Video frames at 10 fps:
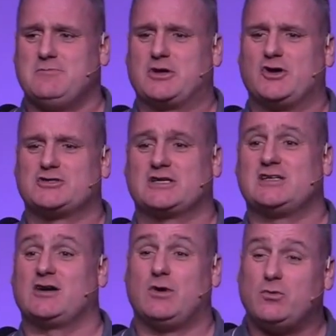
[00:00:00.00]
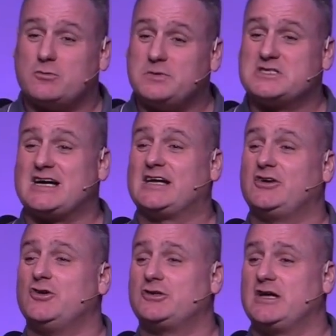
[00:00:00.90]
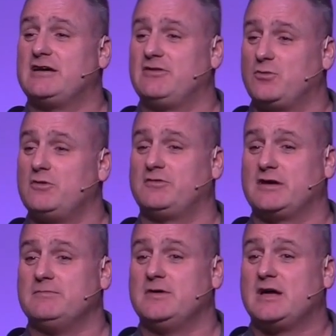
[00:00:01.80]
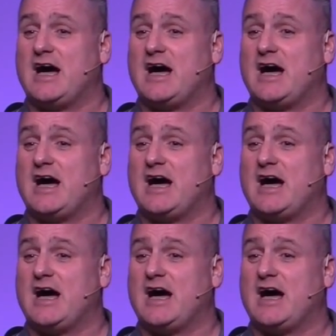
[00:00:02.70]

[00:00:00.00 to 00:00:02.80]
because I tell you, I wouldn't be standing here today if it weren't for him,